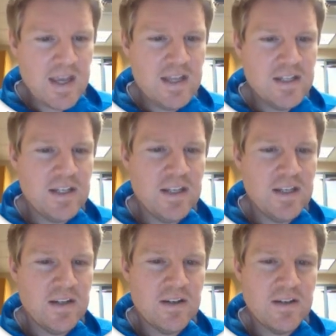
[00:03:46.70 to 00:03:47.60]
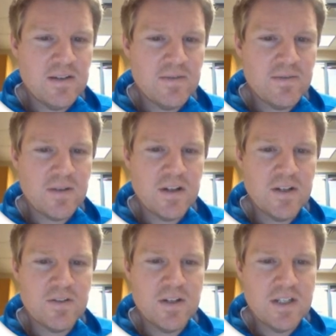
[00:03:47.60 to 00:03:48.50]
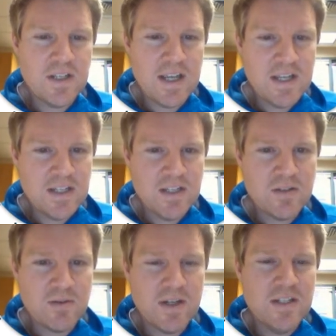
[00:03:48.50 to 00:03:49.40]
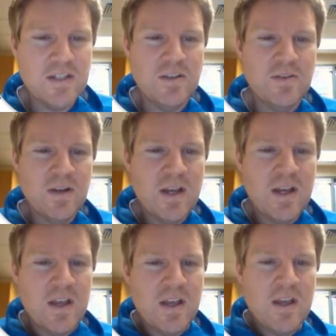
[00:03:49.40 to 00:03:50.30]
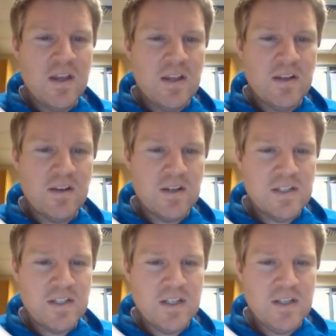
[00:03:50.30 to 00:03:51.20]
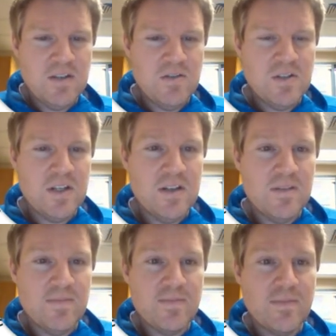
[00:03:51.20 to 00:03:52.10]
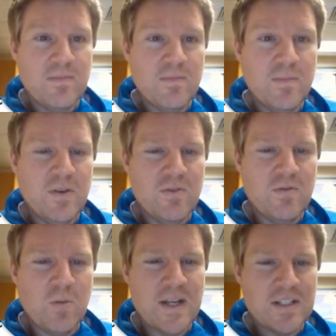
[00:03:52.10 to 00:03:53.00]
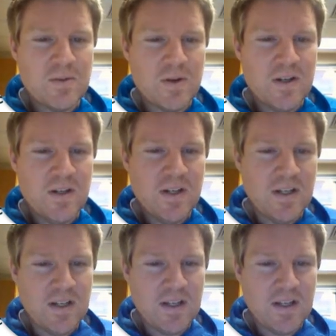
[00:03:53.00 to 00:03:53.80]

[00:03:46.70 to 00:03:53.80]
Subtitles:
1800 to 1822, you're going to see a huge move westward.